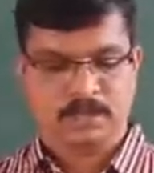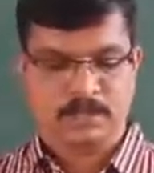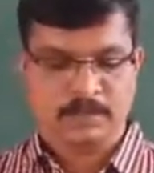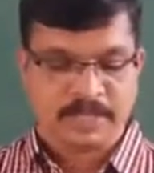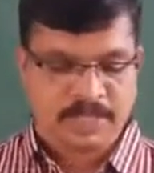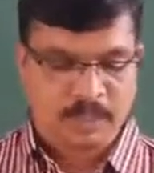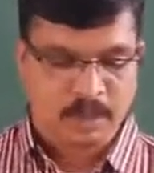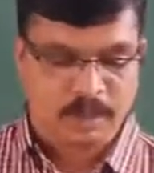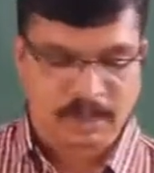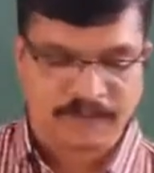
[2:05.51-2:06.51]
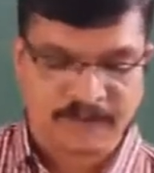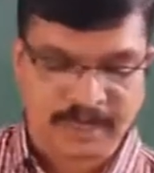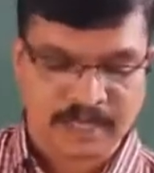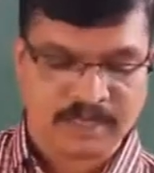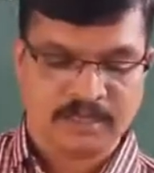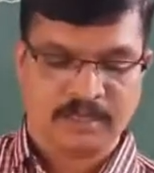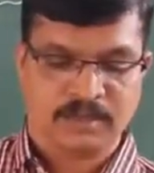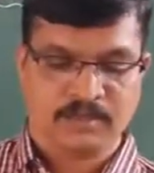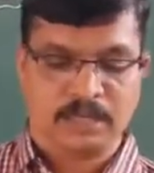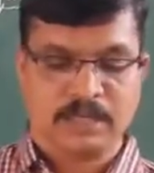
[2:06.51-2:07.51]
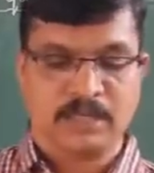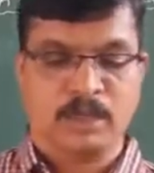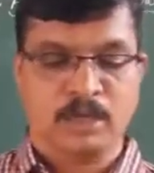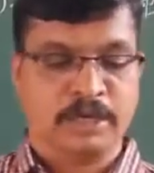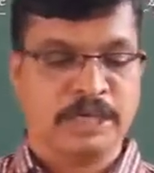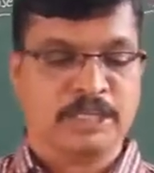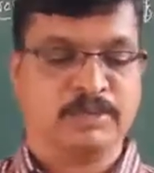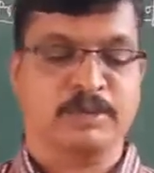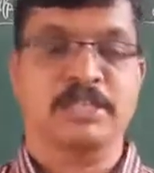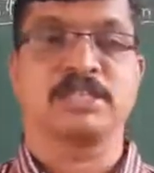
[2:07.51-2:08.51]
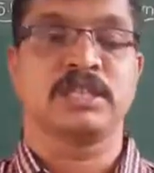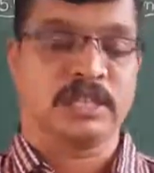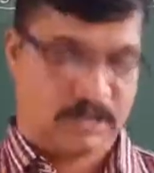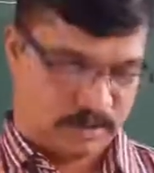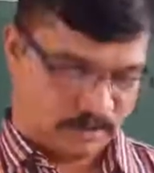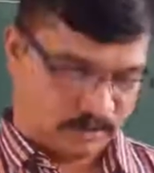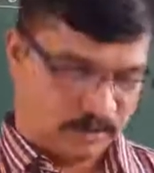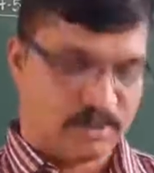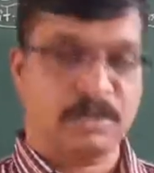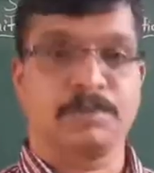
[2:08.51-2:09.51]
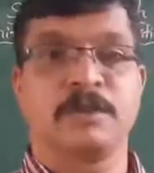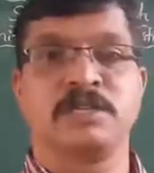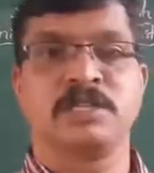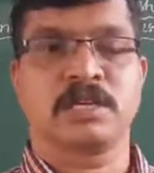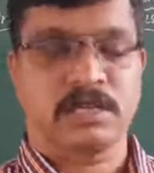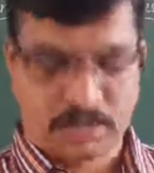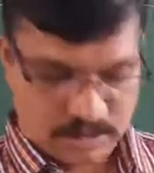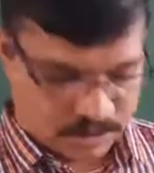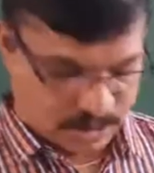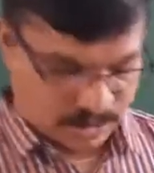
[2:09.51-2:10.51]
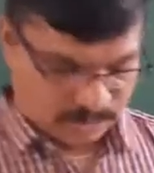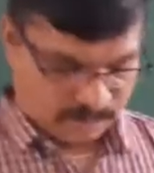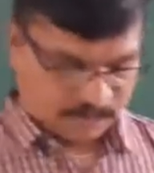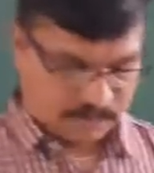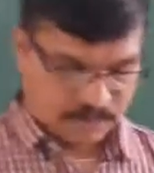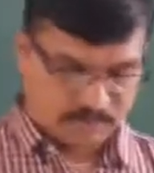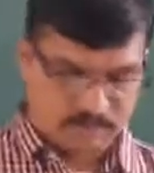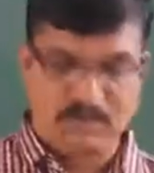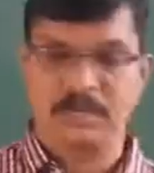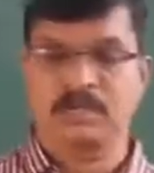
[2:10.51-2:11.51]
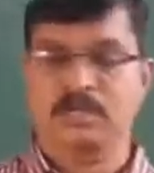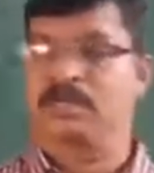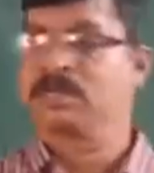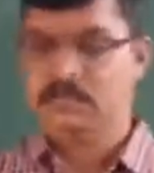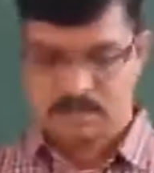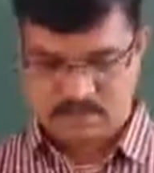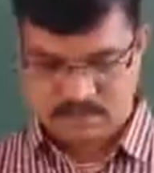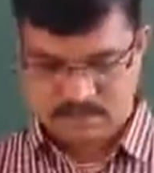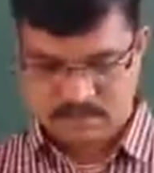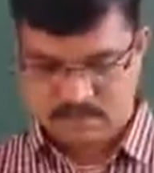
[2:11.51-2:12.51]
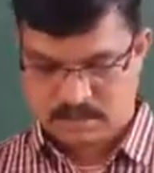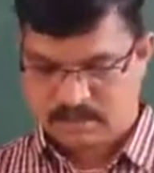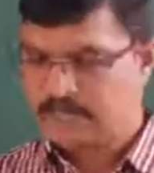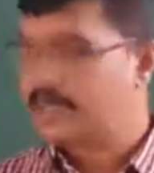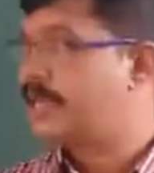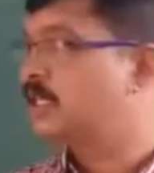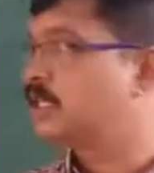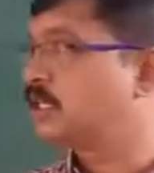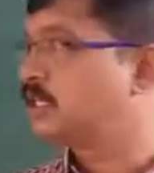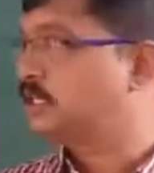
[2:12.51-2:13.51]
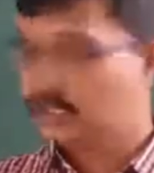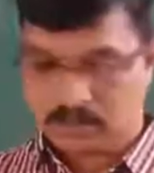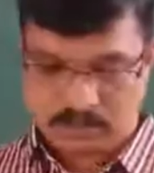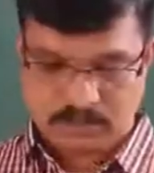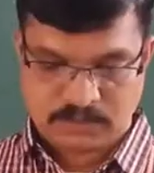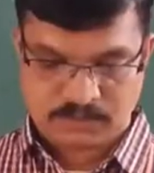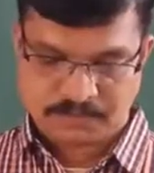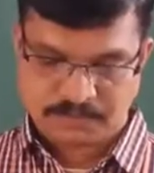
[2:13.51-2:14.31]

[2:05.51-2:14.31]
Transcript: make a note of it, but don't express it. I'll repeat once again, children. The moment an active